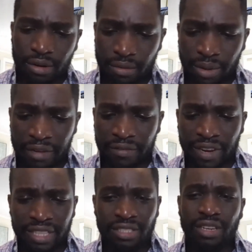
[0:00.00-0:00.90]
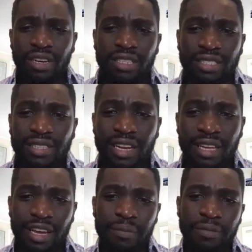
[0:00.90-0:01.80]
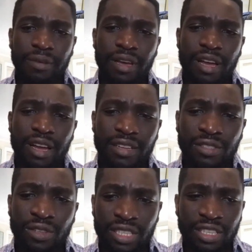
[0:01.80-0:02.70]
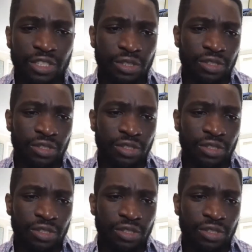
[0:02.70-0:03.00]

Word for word: white friends are standing up to this issue.